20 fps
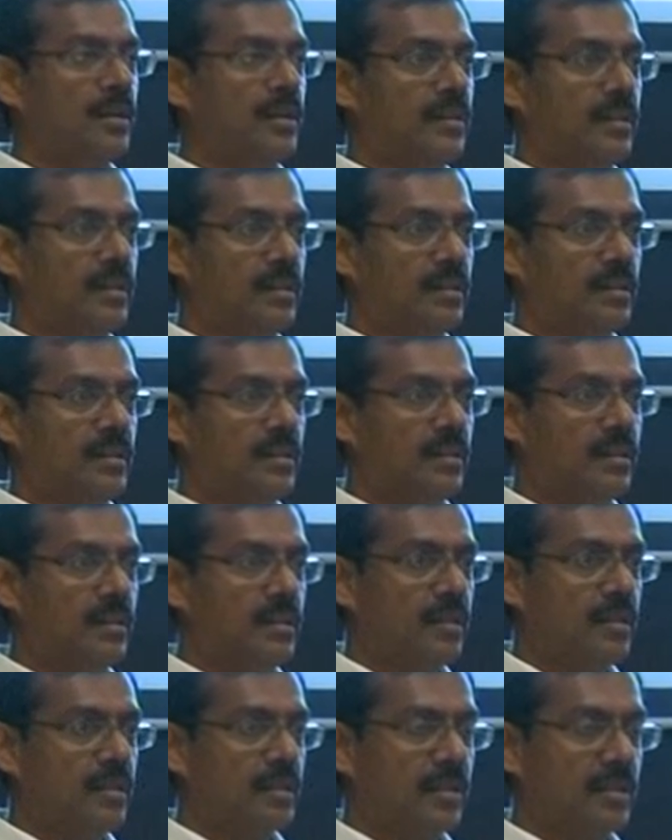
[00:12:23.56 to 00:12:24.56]
the
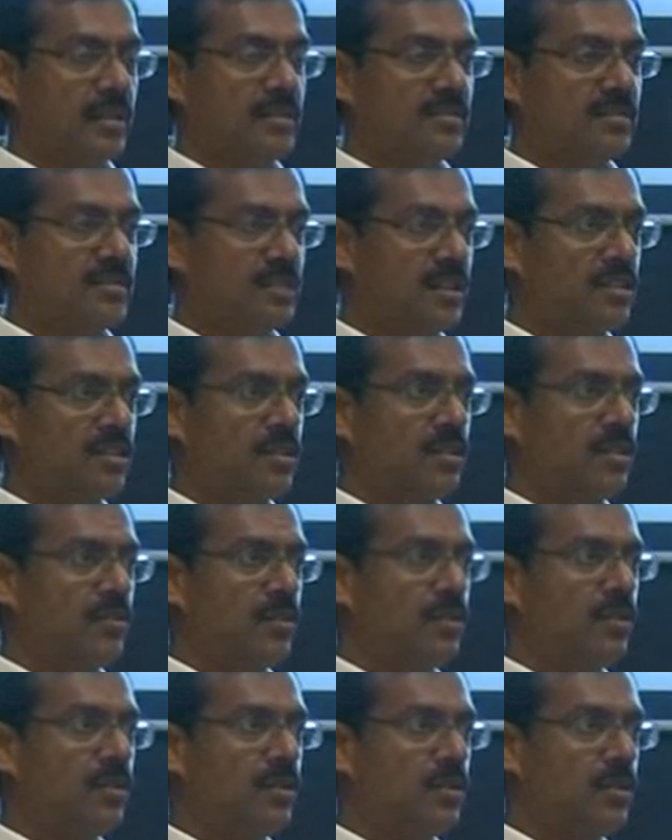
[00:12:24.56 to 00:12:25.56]
construction, if
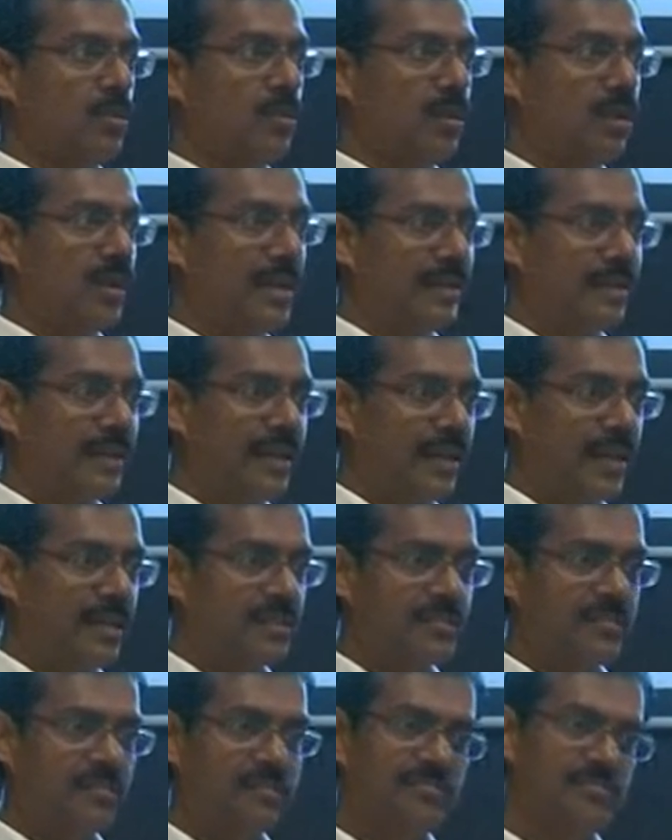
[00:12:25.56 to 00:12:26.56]
you go to oil and
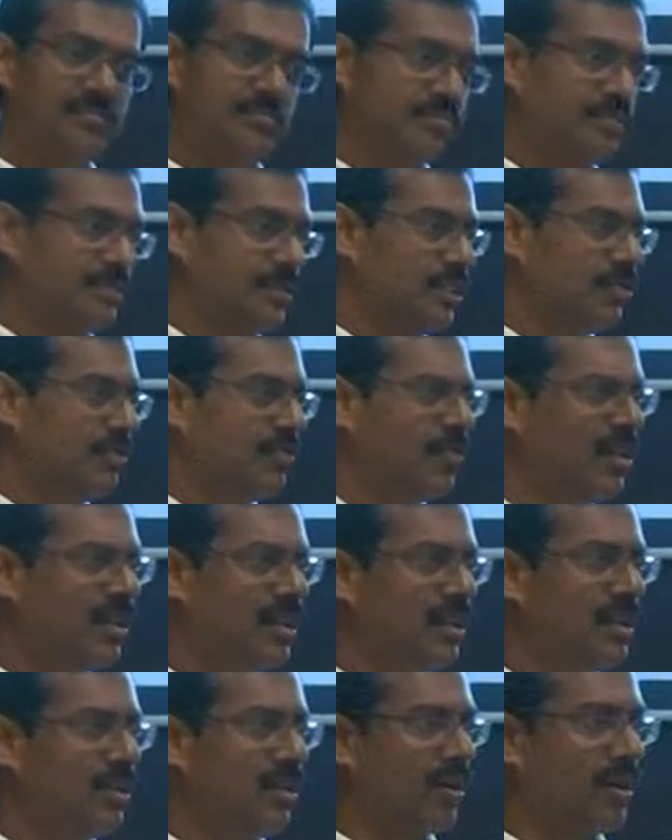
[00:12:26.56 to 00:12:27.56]
gas,
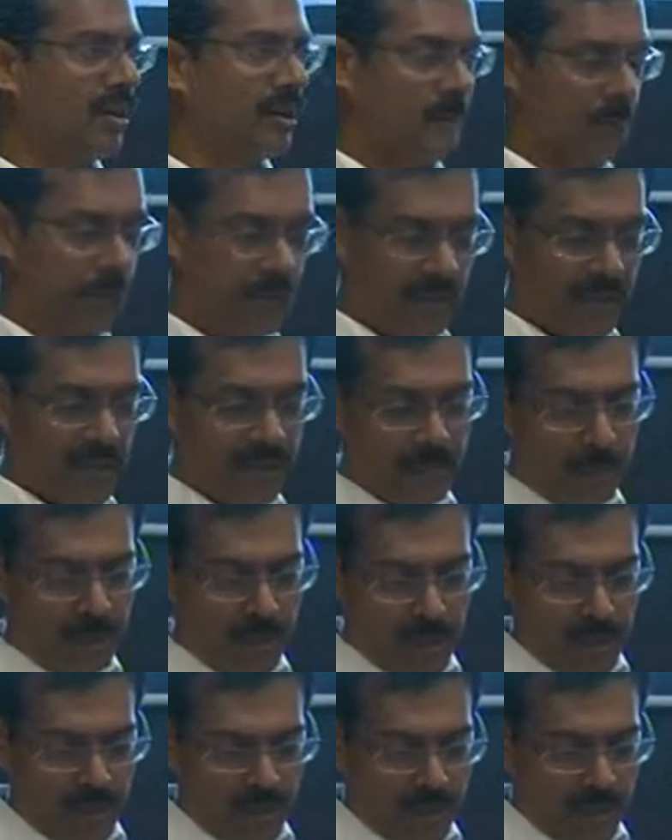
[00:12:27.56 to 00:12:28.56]
very long, right?
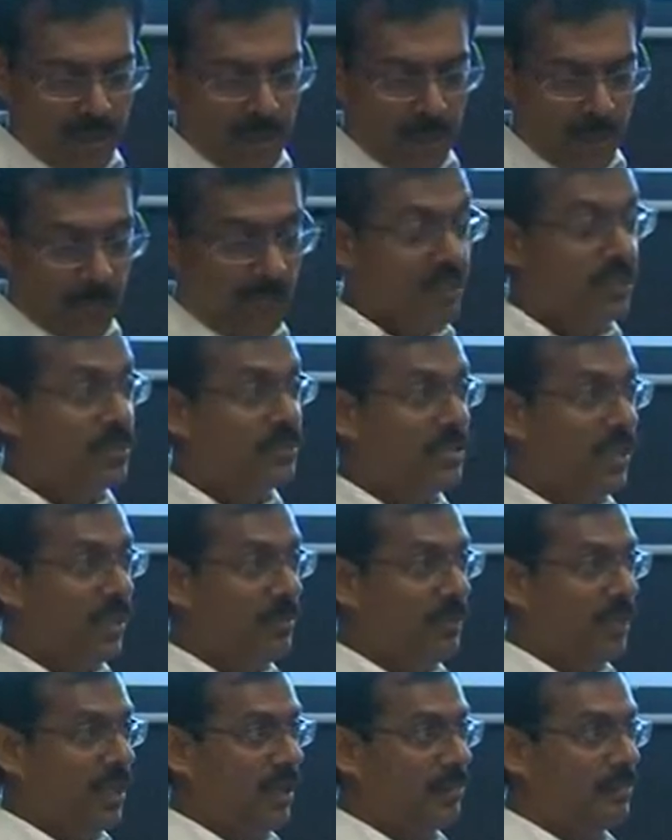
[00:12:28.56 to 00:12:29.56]
But at the
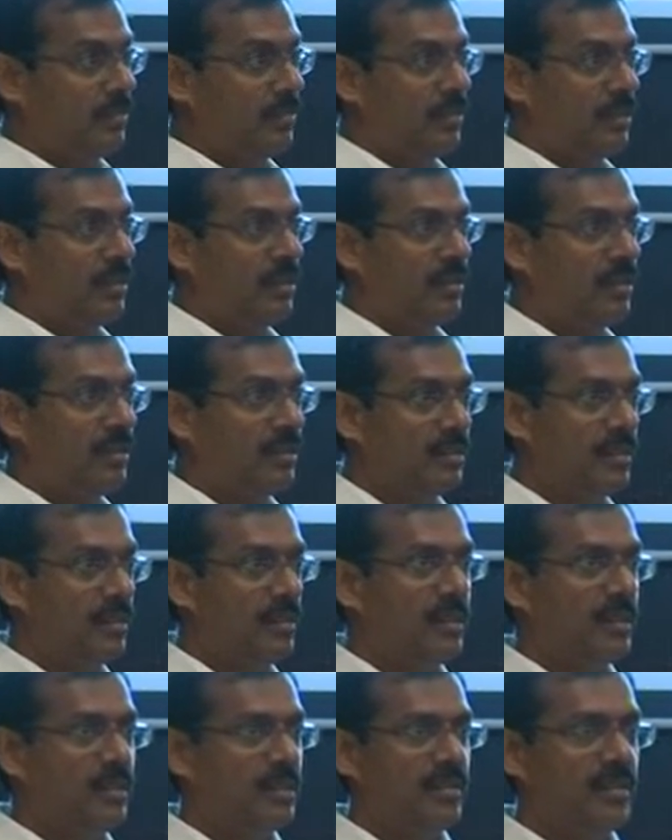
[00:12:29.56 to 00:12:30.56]
same time,
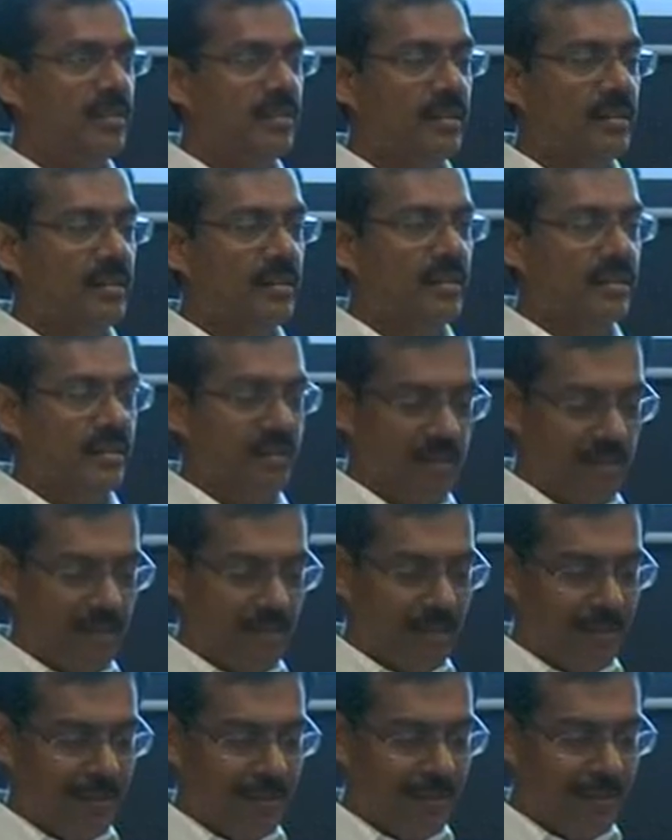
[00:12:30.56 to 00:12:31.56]
the
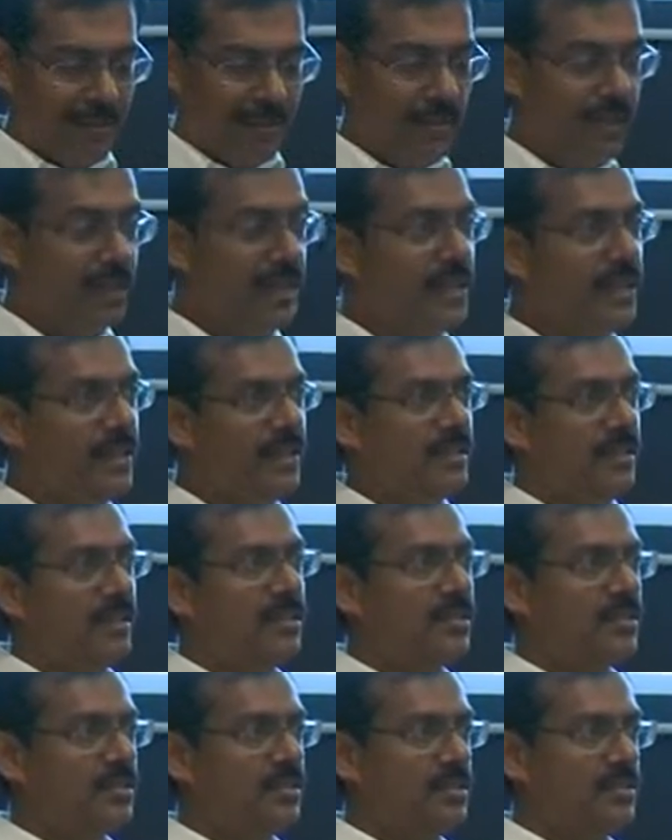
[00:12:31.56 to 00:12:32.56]
need
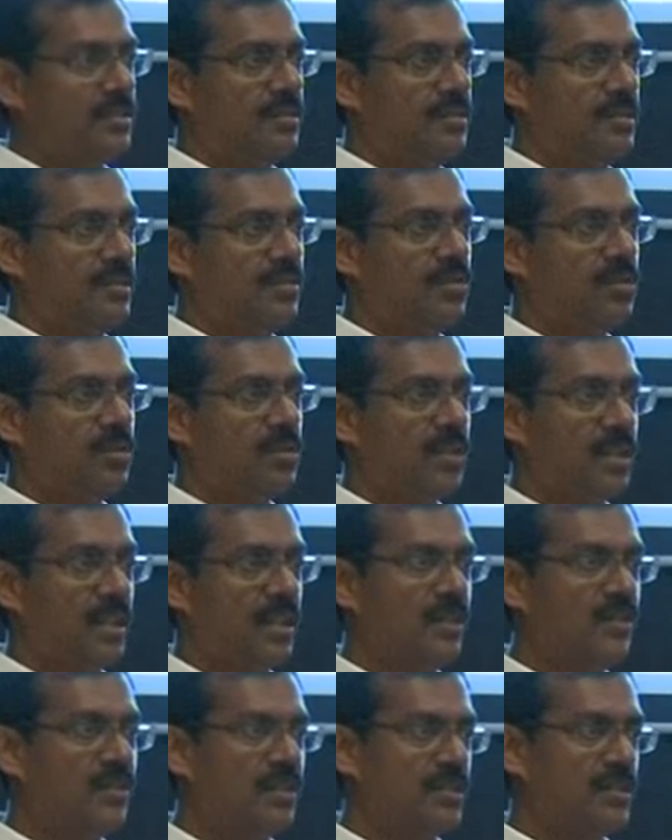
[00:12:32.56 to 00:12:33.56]
is to
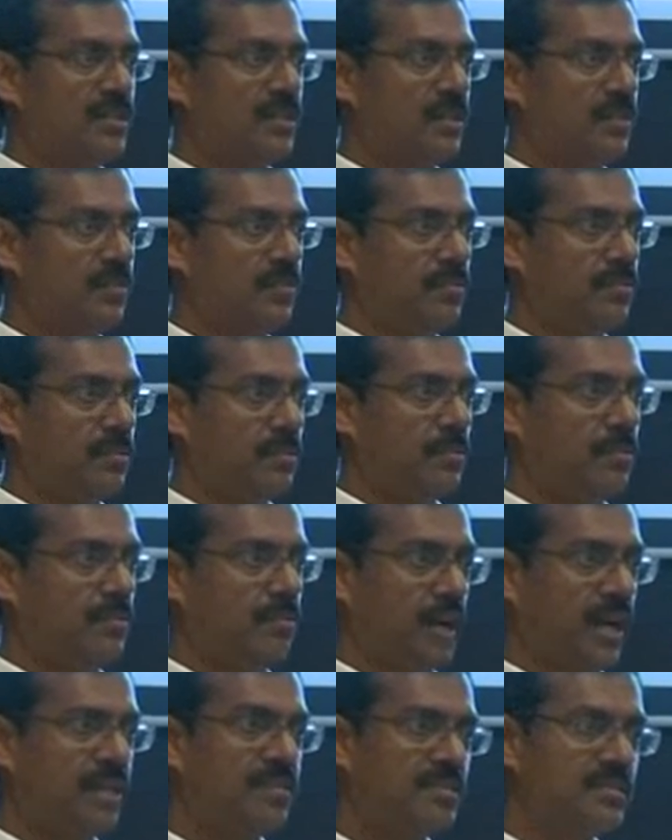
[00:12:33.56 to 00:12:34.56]
deliver stuff
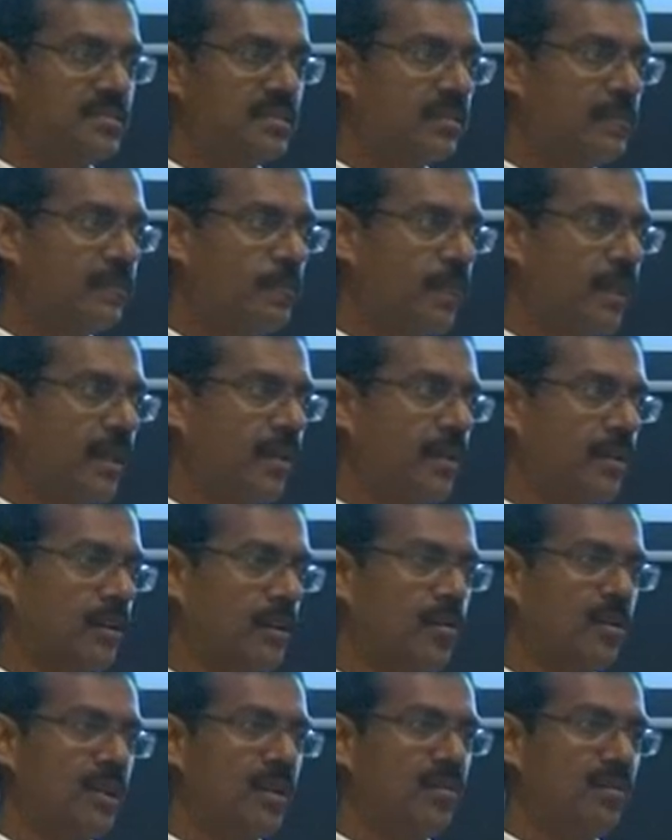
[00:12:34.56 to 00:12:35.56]
faster. Right?
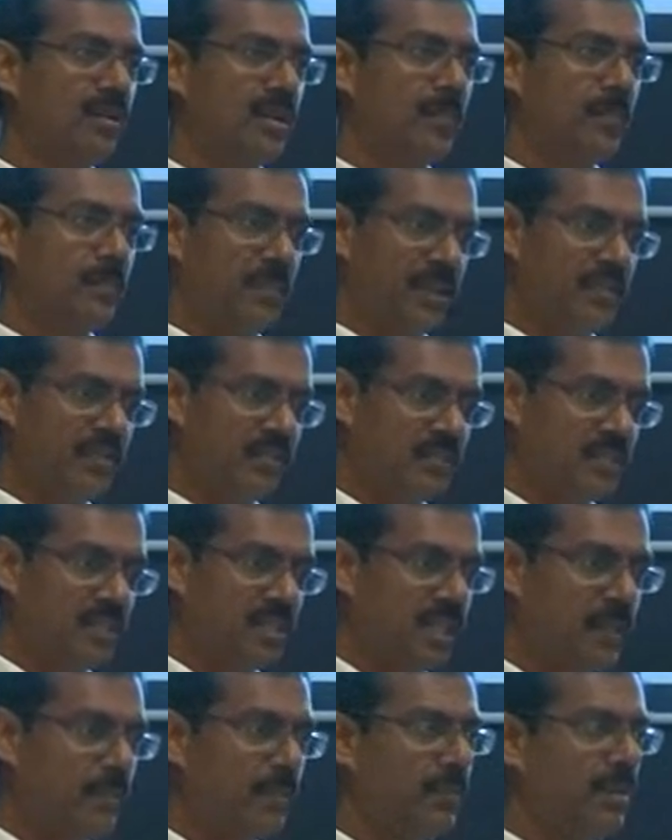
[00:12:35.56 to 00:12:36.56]
How can you compress the
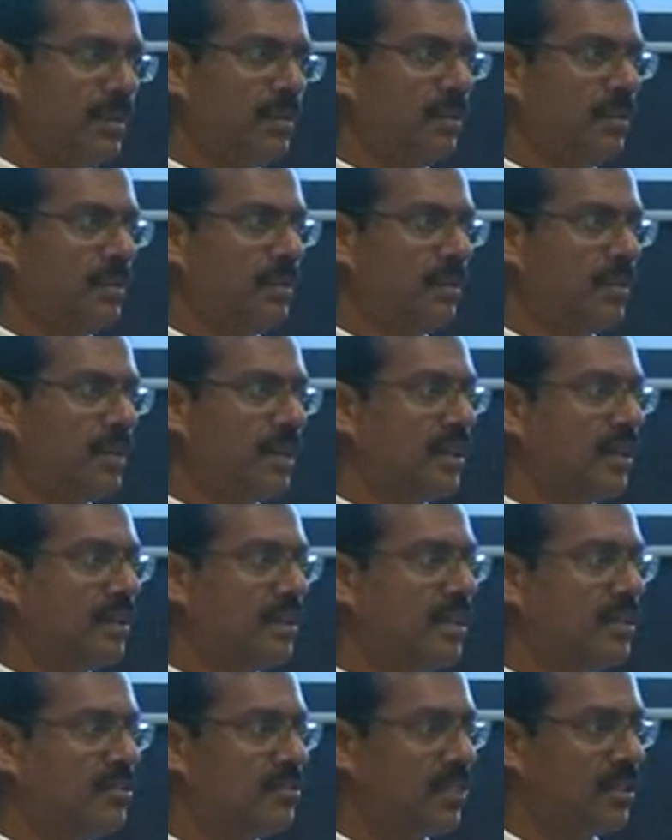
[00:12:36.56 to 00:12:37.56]
time in getting
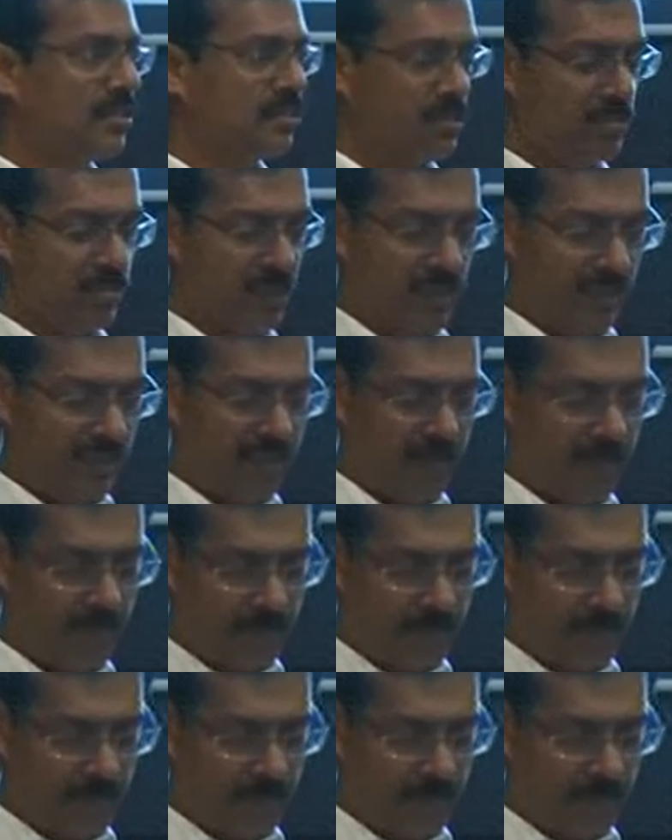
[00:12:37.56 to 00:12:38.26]
these things to market?